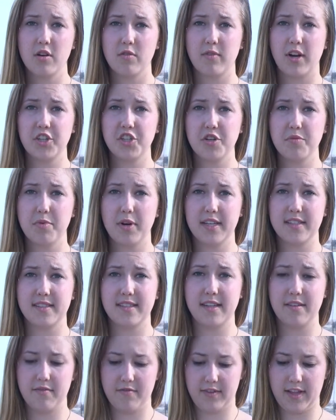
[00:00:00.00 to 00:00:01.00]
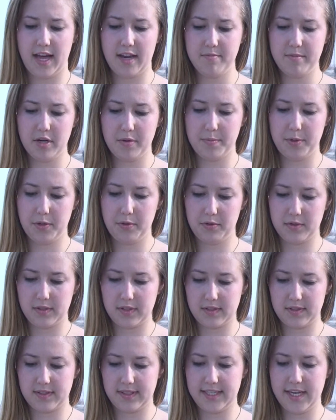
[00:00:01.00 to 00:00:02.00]
Russian President Vladimir
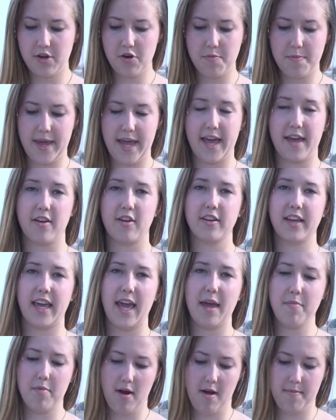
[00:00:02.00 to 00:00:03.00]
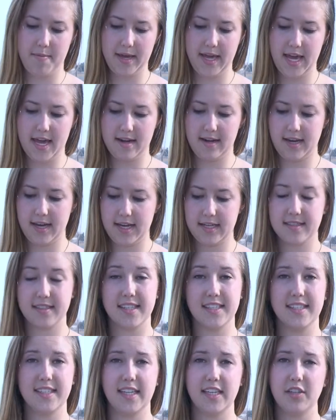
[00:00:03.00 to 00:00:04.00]
Putin's legal ban on gay propaganda has
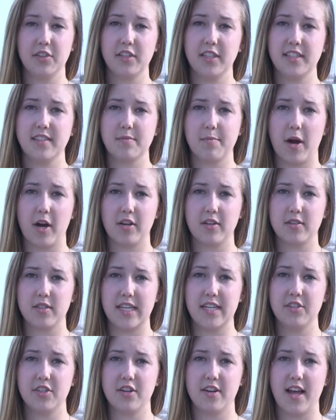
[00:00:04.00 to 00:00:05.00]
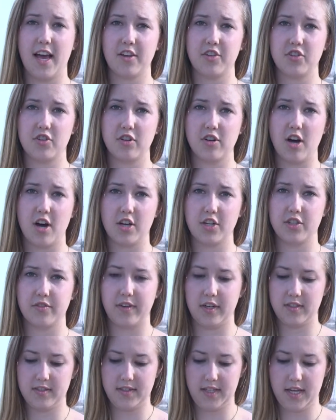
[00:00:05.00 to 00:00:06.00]
continually sparked international
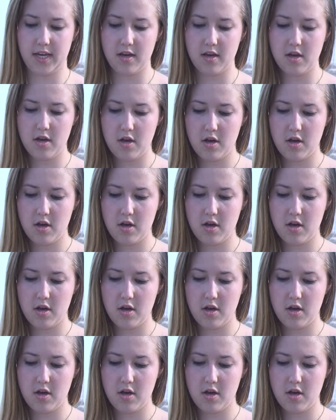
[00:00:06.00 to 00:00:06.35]
controversy,